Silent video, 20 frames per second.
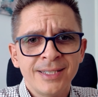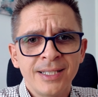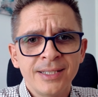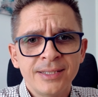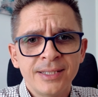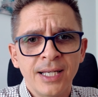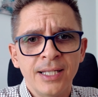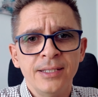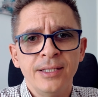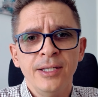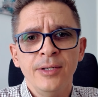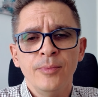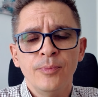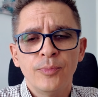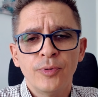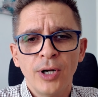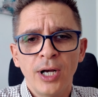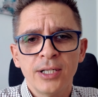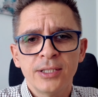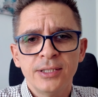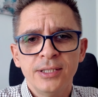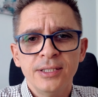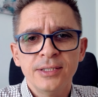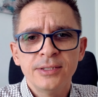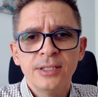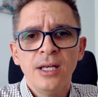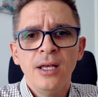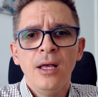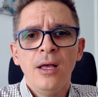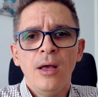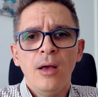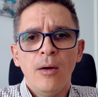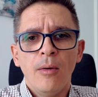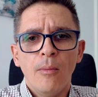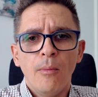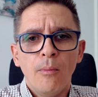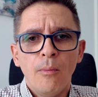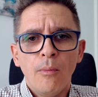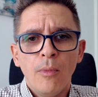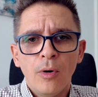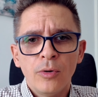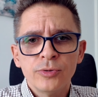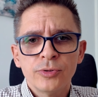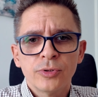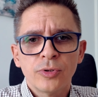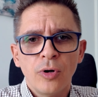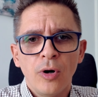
as I said, in practice, most